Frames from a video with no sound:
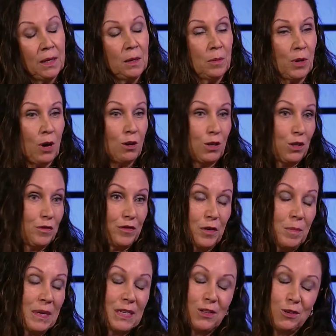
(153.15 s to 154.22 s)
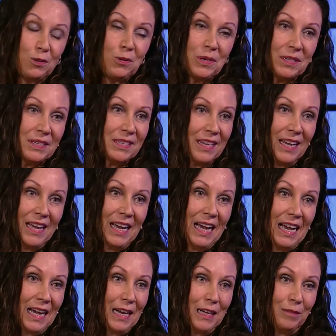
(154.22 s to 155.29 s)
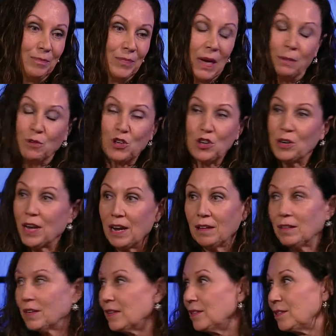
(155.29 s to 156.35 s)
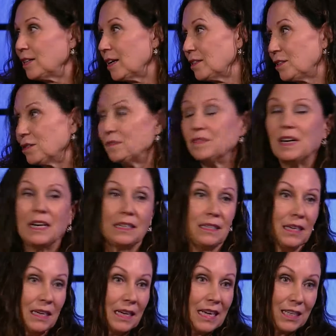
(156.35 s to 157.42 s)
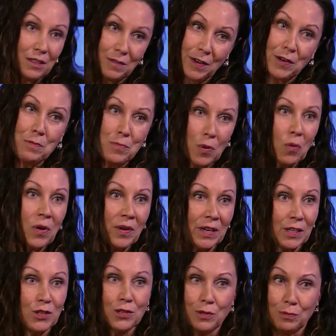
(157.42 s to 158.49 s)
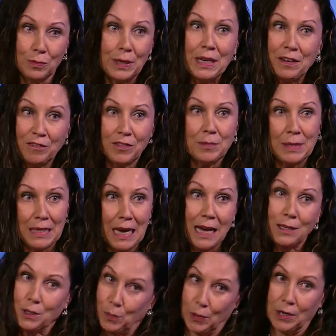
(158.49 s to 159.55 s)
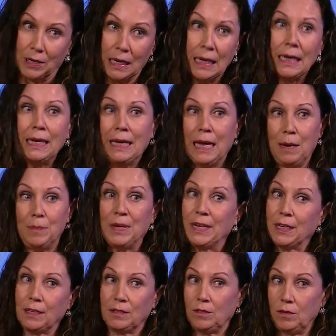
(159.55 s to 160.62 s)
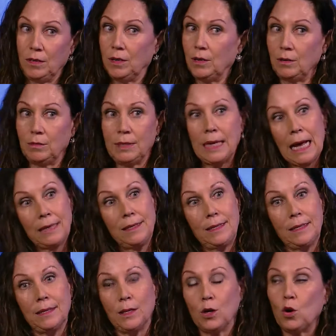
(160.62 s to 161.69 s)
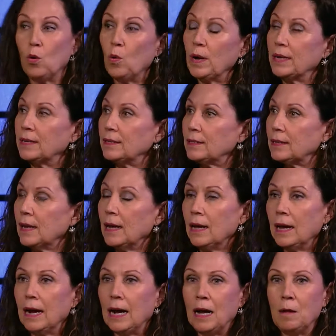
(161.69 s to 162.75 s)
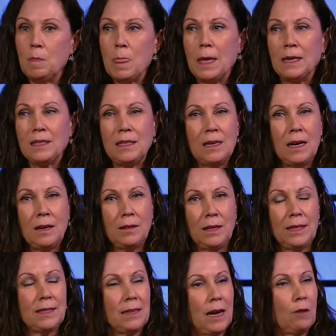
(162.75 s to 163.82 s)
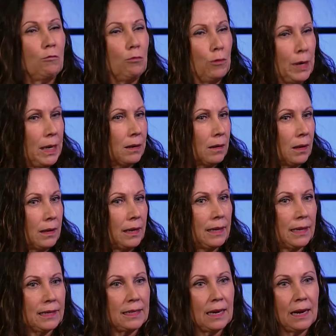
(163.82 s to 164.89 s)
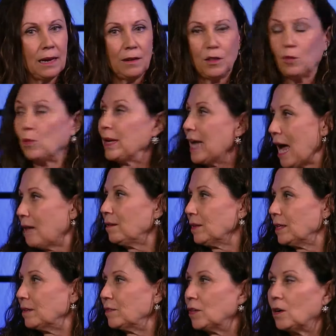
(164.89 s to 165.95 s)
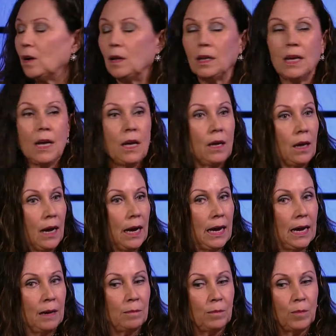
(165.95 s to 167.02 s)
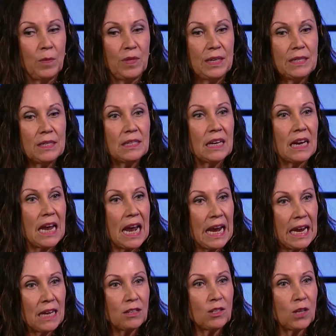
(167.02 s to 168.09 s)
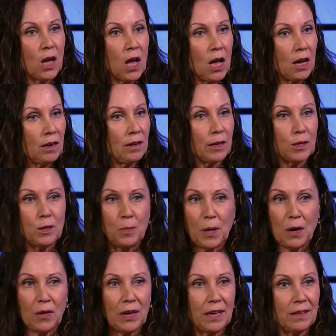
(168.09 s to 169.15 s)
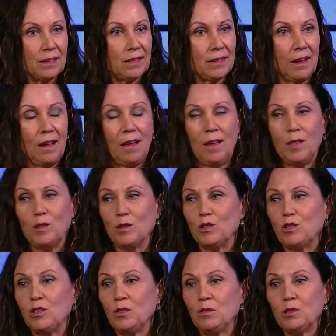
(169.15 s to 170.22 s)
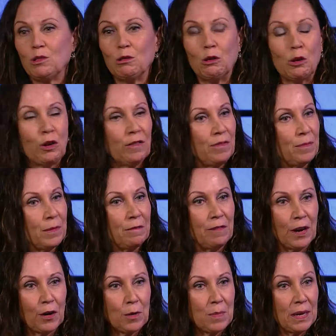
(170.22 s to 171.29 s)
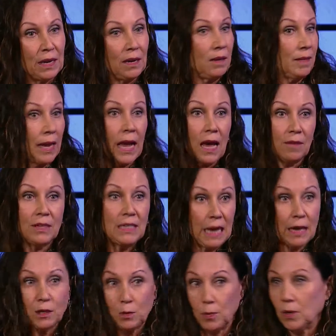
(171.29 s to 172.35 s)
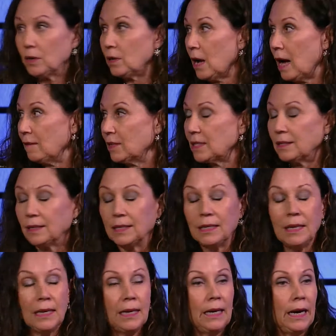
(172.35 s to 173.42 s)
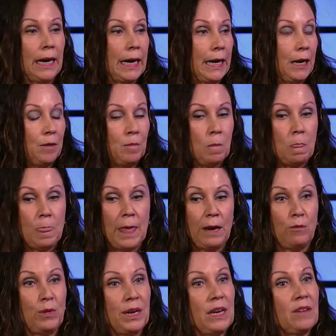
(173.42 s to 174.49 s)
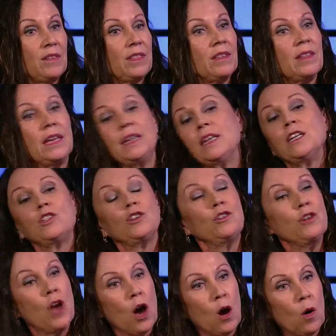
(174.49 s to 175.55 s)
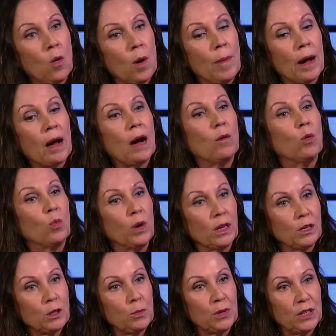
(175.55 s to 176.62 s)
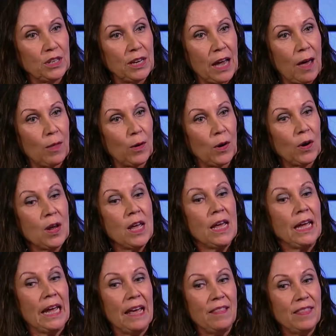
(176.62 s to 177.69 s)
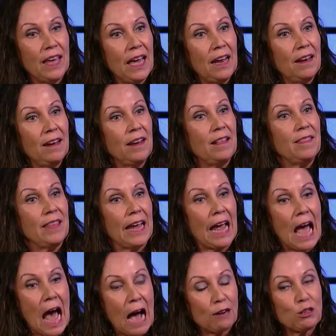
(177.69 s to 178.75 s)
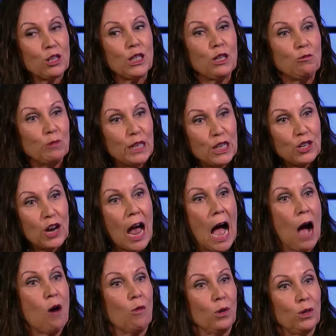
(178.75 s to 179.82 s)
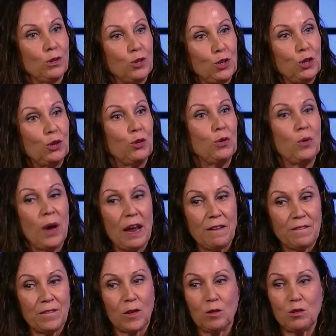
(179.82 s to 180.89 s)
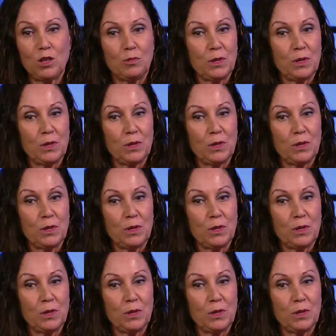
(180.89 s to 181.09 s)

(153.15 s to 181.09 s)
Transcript: but also from my students. Um, I'm sure Kayla can attest to the fact that it gets very boring just reading from a textbook mm-hmm. right. and being you know, tested and quizzed. Um, and it's not, it's not real. It's not the reality of it all. Um, this is a hands-on experience. The students learn from the very beginning. They have a textbook, obviously. Um, they read everything they need to know about how a will is put together. And then they actually reach out to a first